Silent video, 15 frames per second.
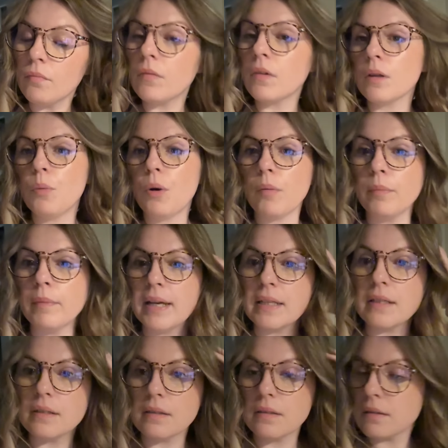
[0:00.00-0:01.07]
The problem
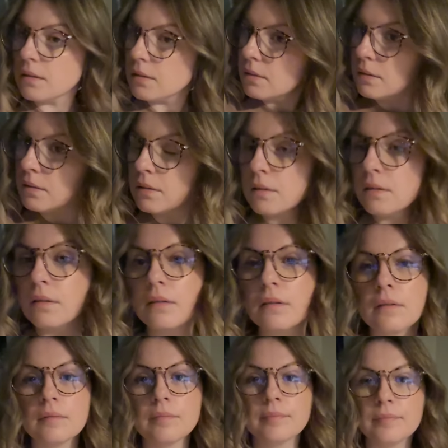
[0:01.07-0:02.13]
is,
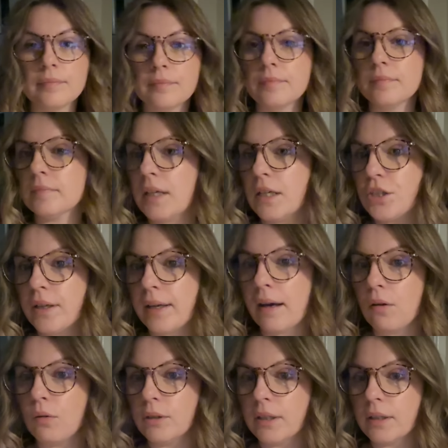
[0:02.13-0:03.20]
as you get
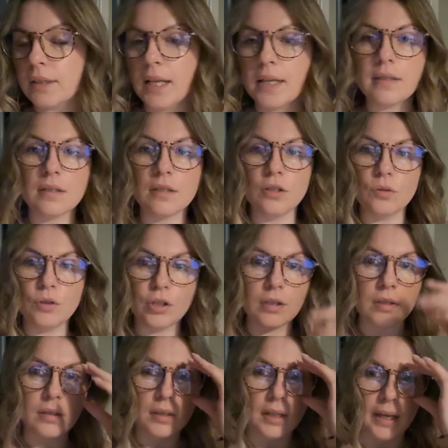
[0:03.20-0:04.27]
older, glasses do
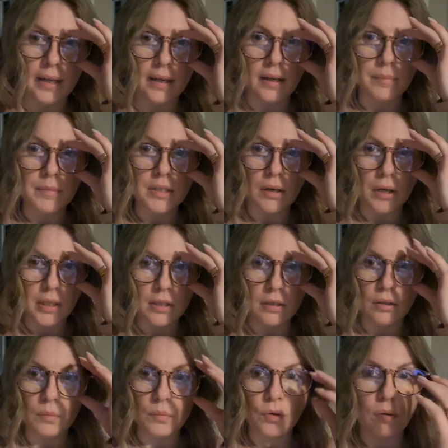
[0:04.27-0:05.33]
just, like, I'm starting to
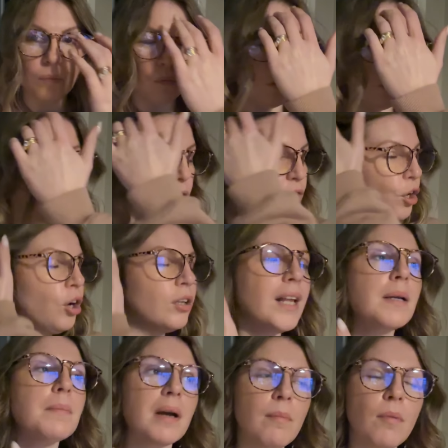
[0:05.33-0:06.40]
look more and more, not
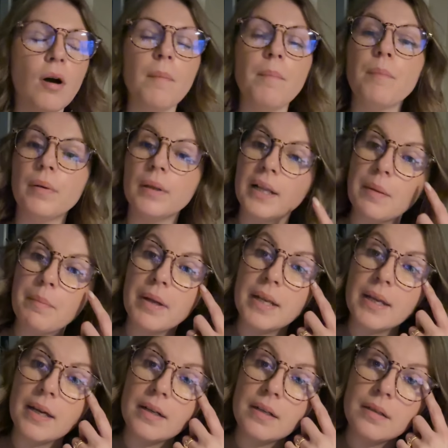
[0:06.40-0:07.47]
like my mom, but like my
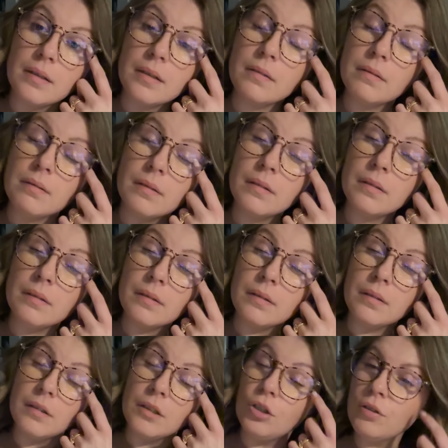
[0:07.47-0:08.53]
dad.
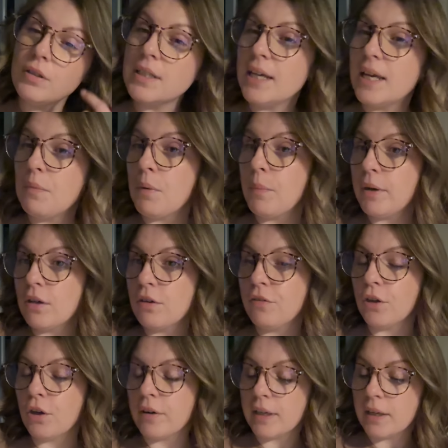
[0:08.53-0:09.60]
You'll see, when we go to
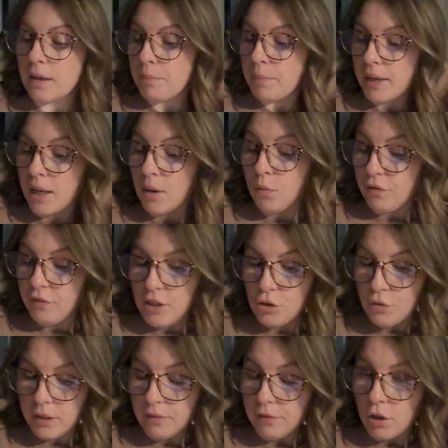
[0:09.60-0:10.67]
Florida, my dad will
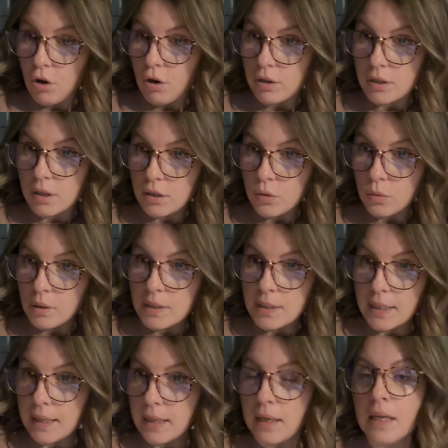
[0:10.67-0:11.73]
feature in the vlogs, and you will
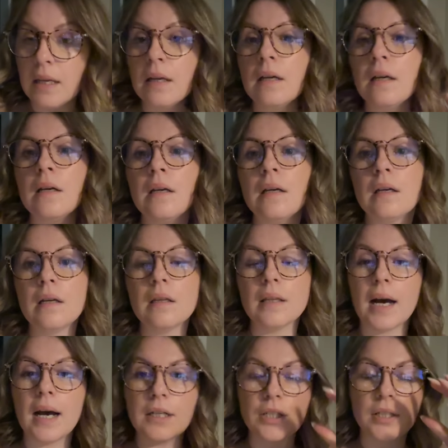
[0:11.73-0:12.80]
see that
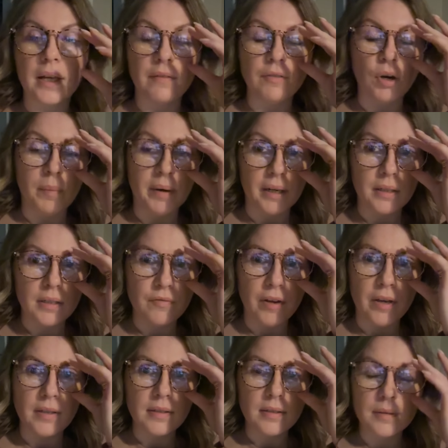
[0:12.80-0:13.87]
actually I've got my dad's
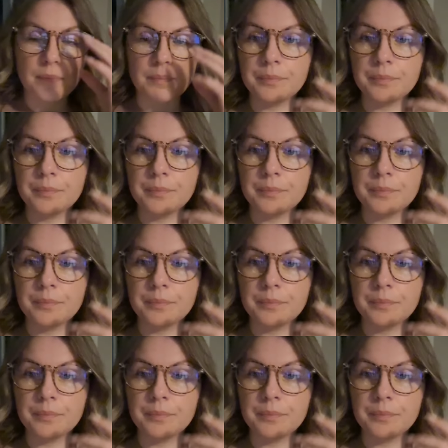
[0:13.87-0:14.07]
face.